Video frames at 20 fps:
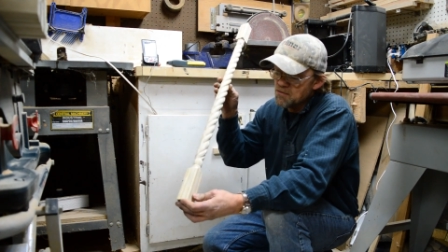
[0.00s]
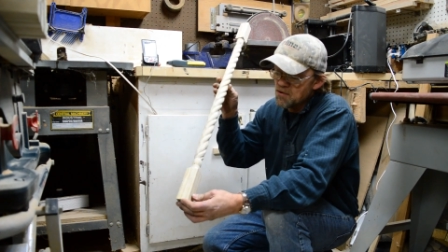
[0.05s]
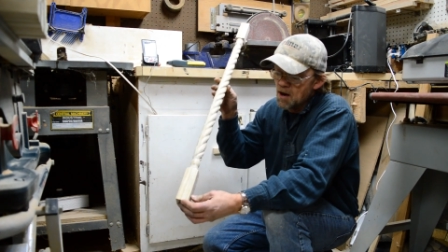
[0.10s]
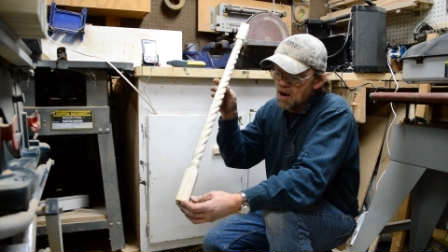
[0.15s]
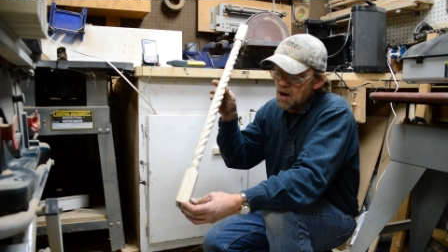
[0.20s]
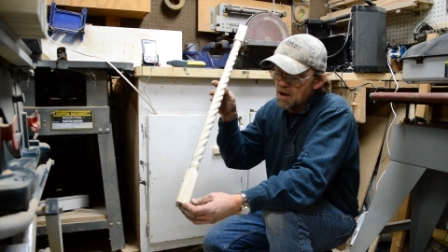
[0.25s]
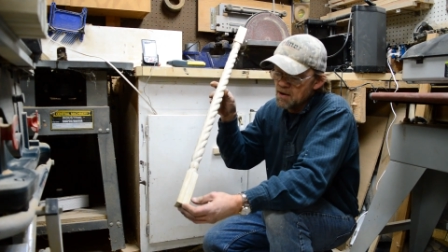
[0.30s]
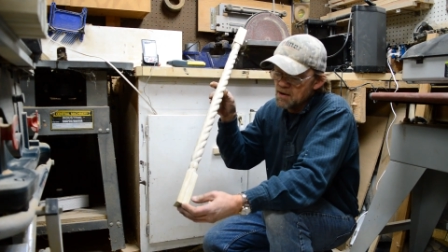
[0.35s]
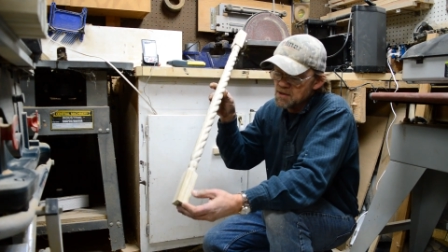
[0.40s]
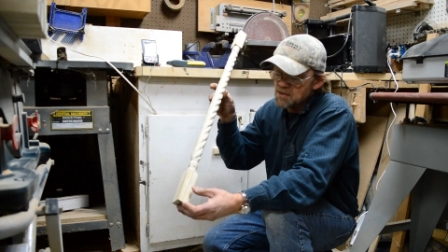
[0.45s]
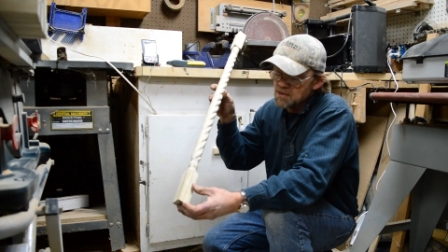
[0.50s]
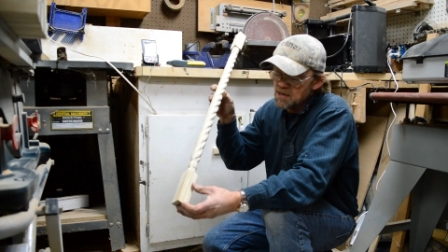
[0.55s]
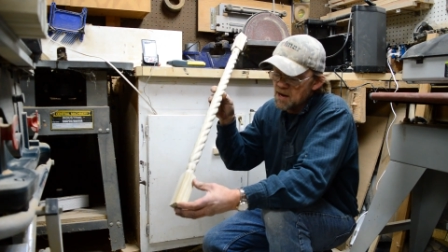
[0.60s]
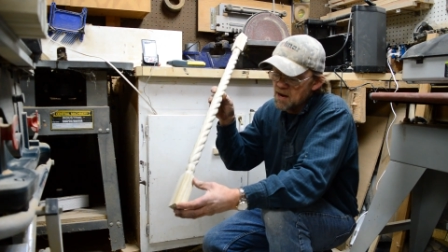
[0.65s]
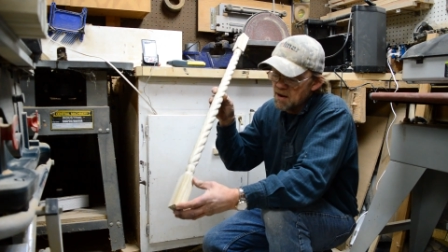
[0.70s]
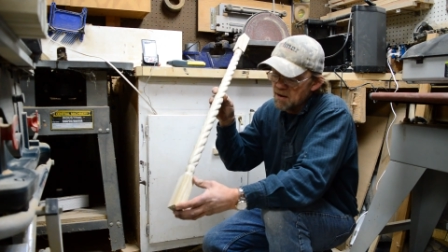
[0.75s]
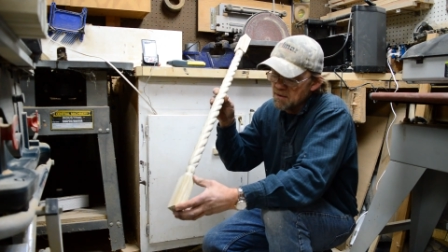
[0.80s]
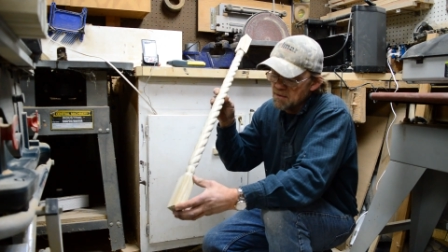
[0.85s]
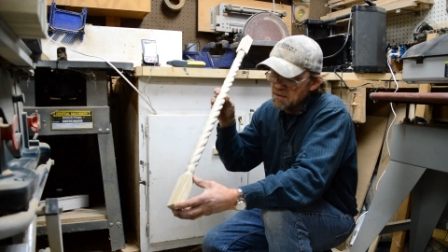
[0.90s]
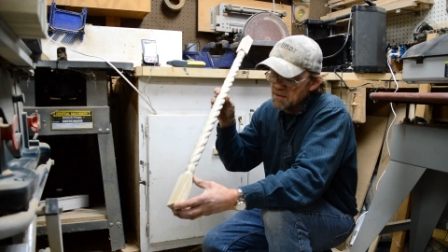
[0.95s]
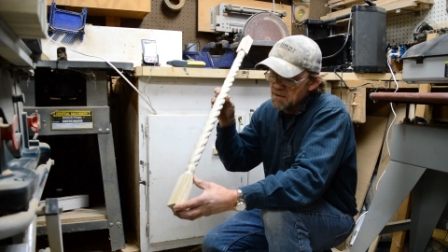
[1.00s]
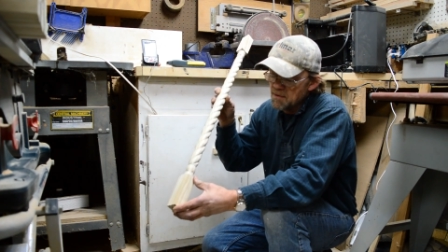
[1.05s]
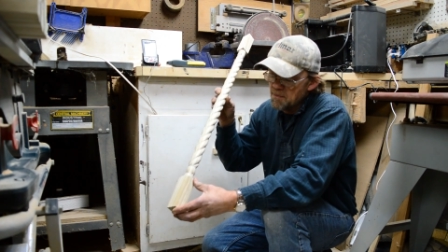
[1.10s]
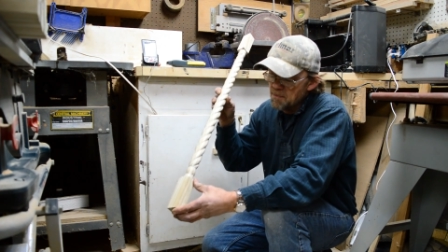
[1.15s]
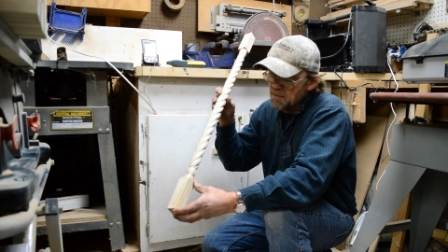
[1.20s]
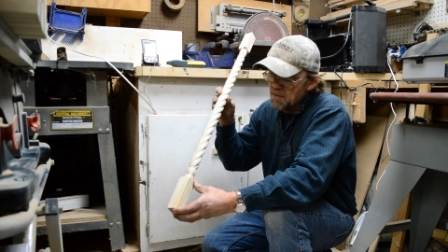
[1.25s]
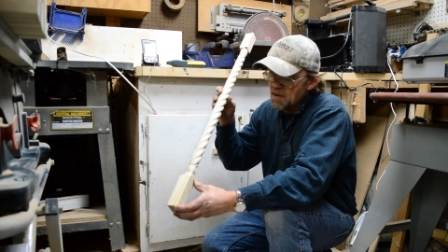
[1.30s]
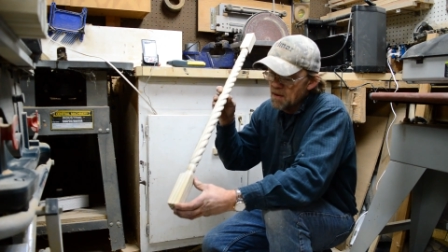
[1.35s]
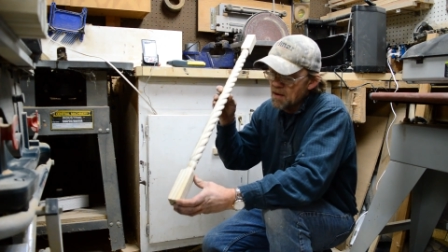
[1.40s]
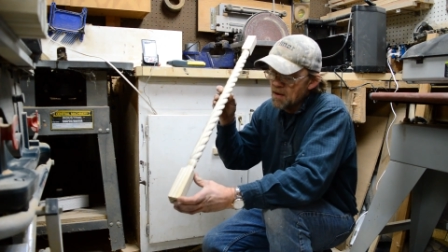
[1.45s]
drying this out.
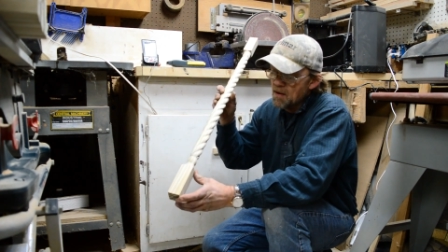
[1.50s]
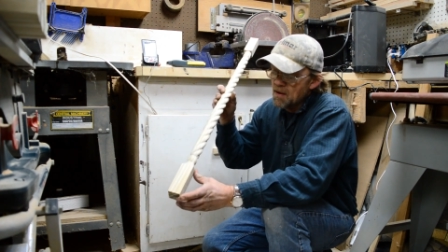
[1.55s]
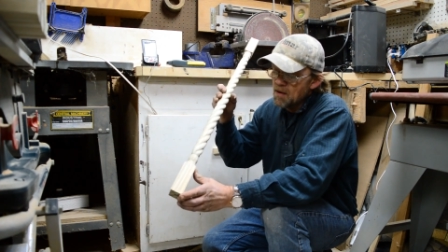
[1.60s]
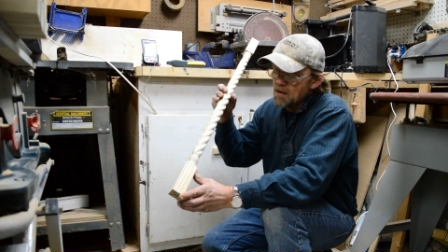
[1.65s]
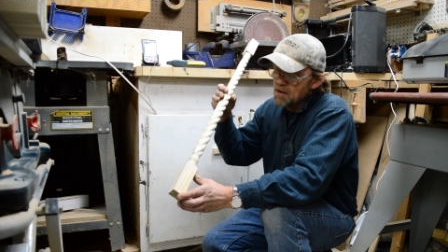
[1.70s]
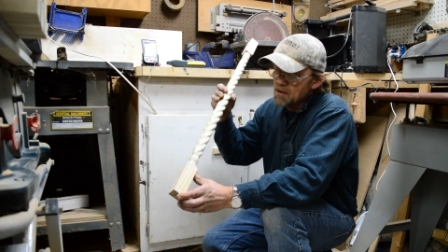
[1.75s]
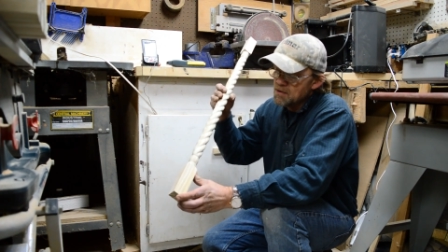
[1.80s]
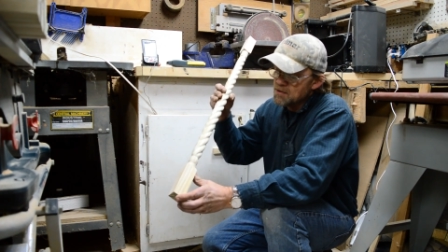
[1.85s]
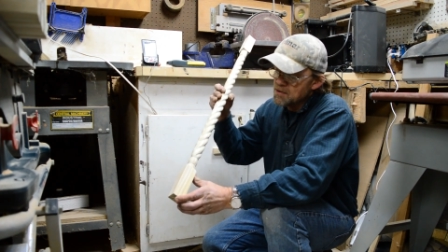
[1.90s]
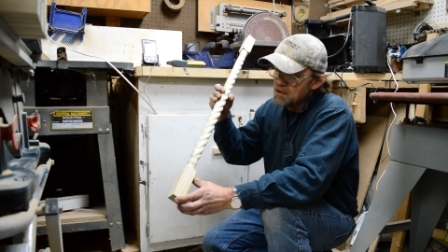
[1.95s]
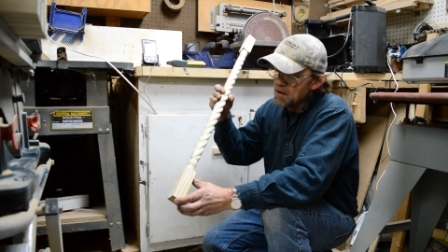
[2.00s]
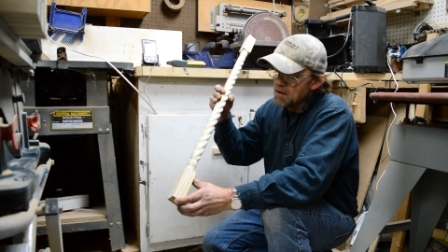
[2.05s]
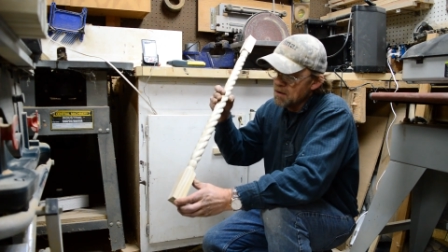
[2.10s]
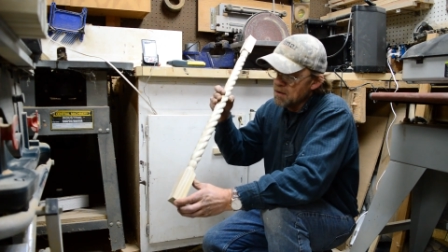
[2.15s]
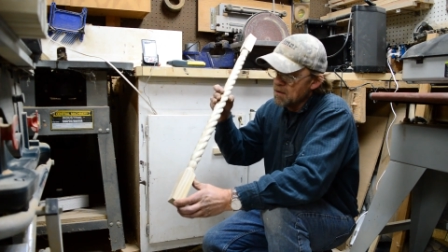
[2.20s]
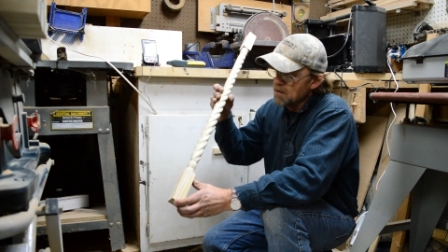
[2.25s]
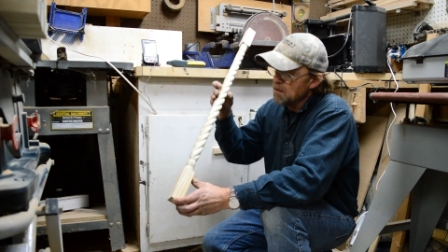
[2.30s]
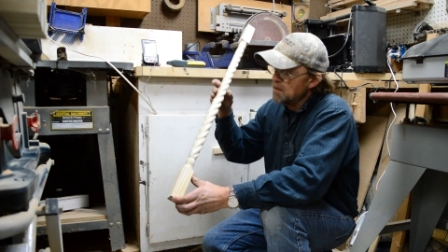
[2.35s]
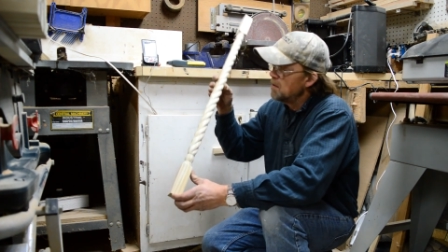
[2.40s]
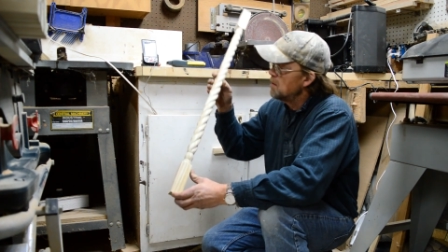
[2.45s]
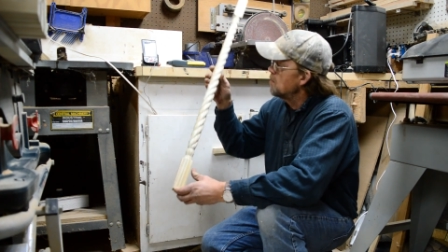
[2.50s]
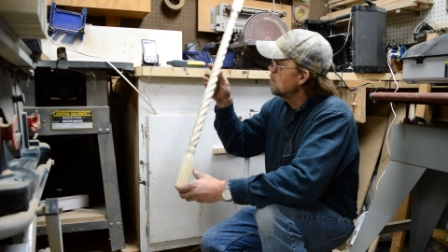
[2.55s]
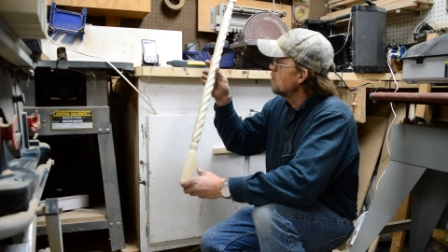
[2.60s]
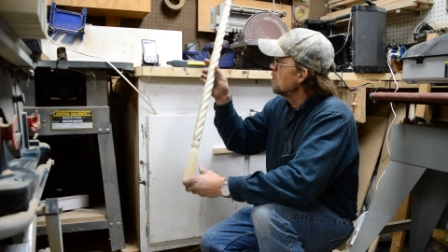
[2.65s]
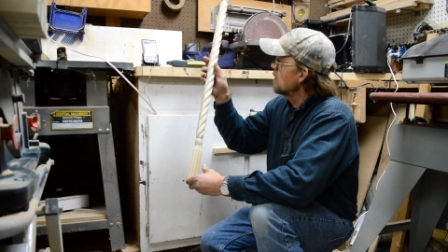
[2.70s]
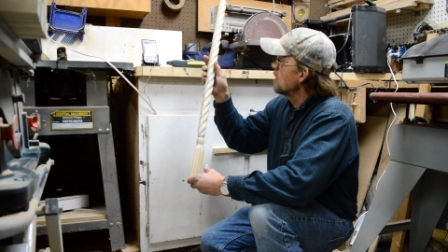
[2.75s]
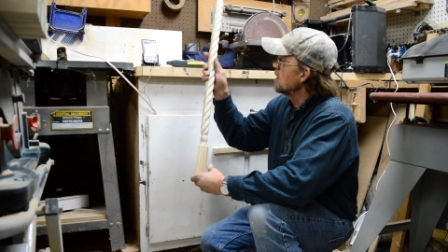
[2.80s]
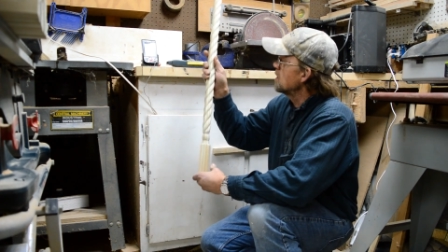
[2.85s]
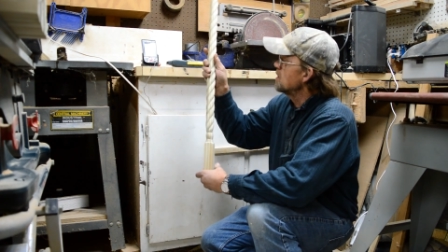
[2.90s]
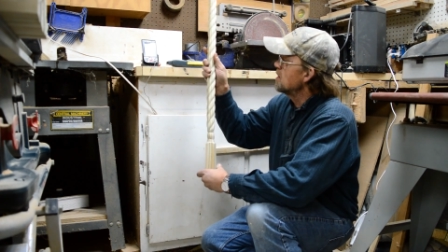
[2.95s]
So
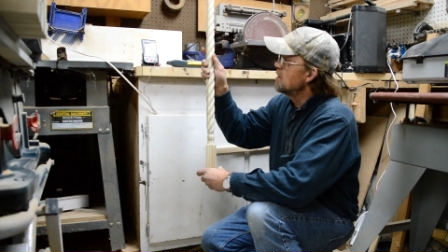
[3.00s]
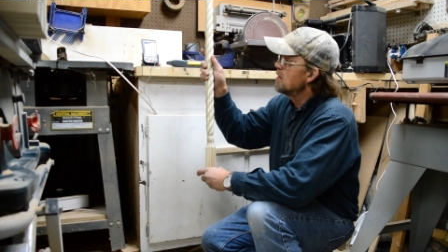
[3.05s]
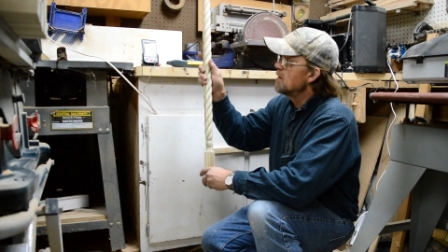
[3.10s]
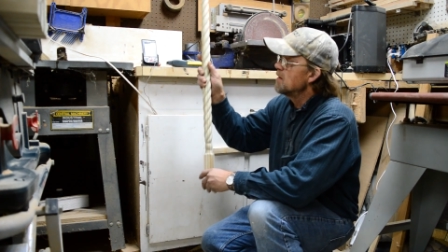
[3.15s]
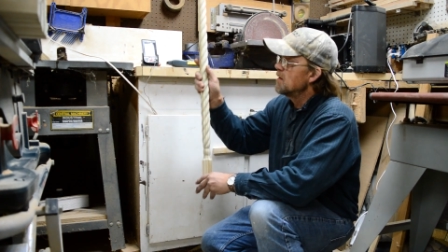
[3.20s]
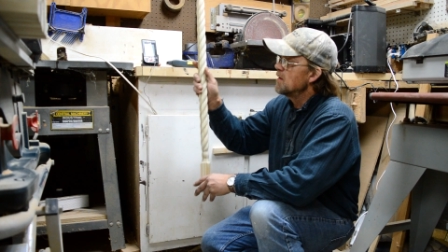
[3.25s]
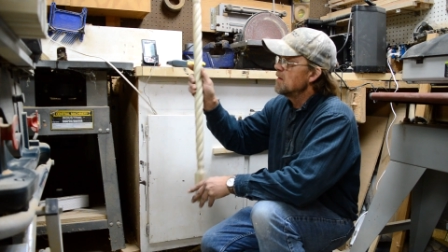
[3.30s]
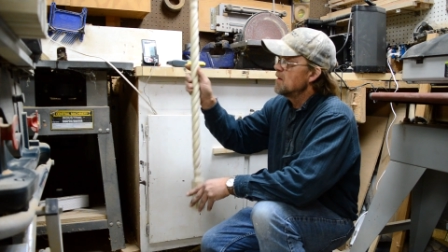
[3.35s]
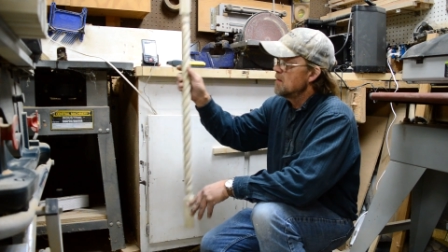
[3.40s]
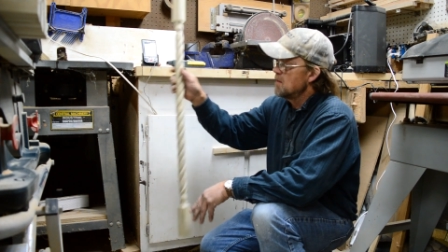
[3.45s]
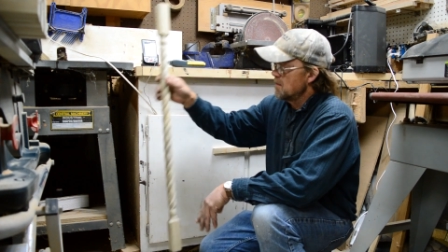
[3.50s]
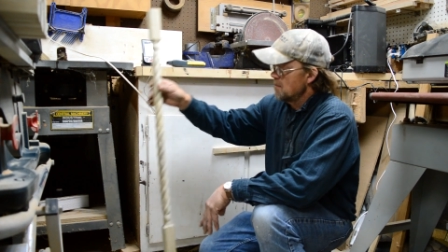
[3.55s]
what I've done,